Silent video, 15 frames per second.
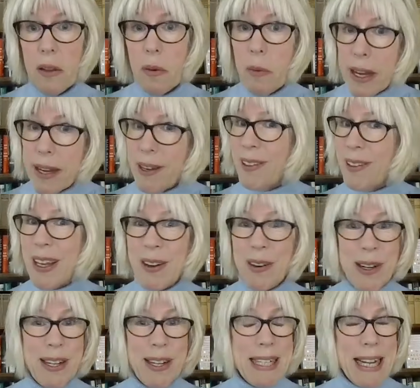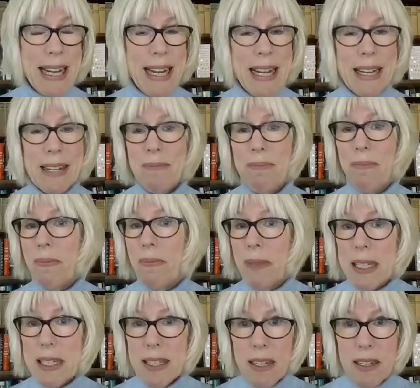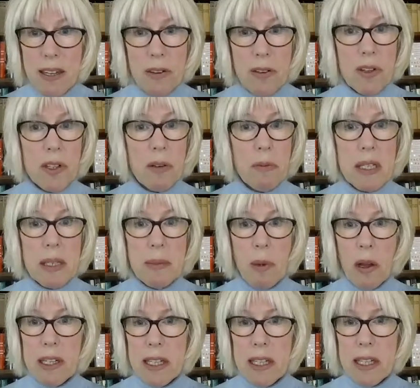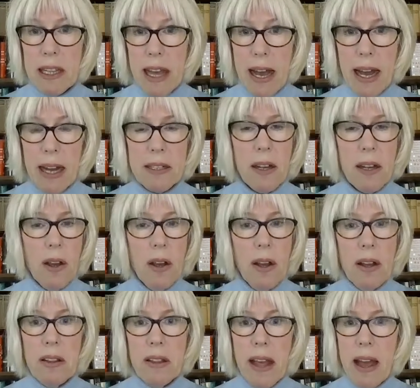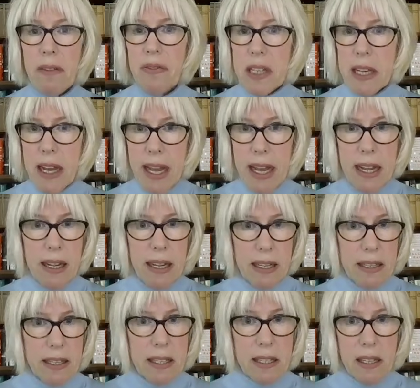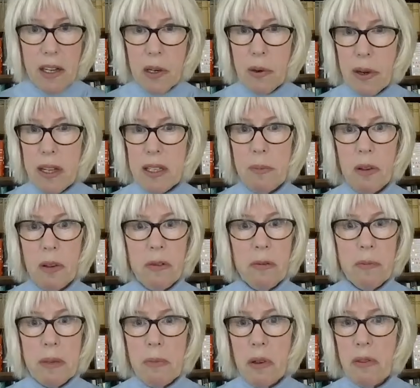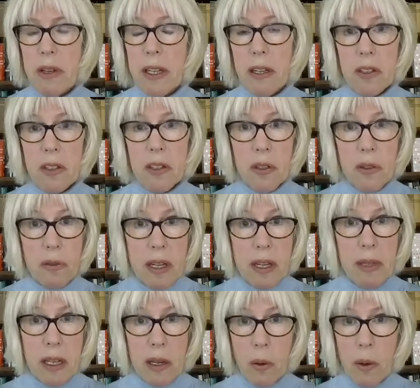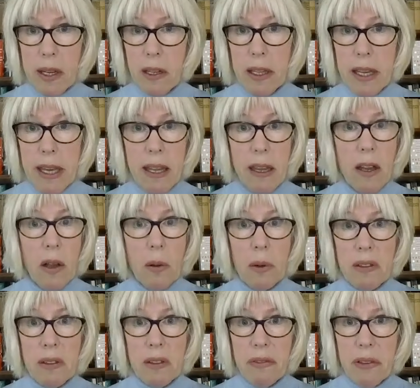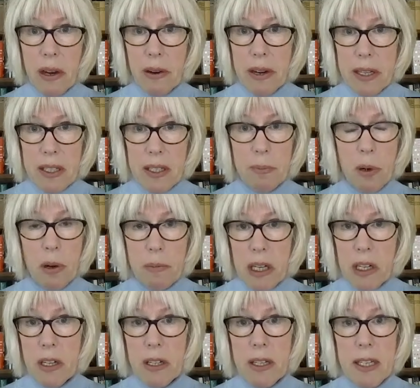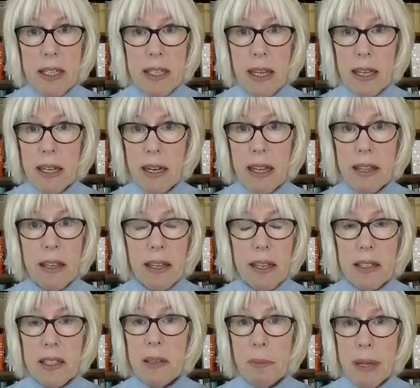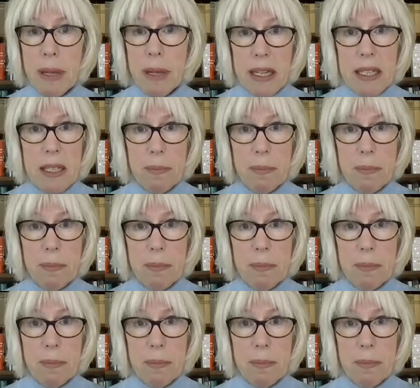And the regulator can take months and years to respond to that. FDA in this country has been moving extremely quickly with various permissions, and I think it's to be